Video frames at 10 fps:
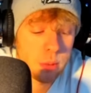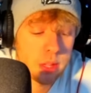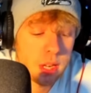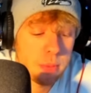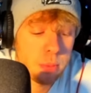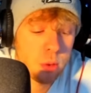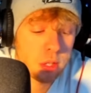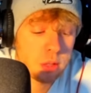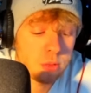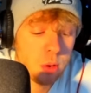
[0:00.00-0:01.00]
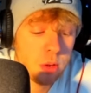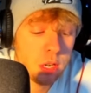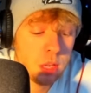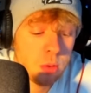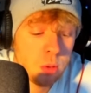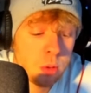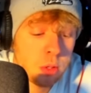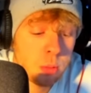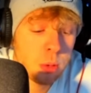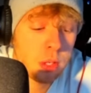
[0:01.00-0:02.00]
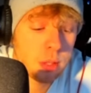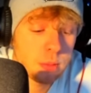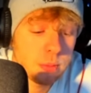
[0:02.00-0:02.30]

when that ball doesn't roll anymore, what's the point?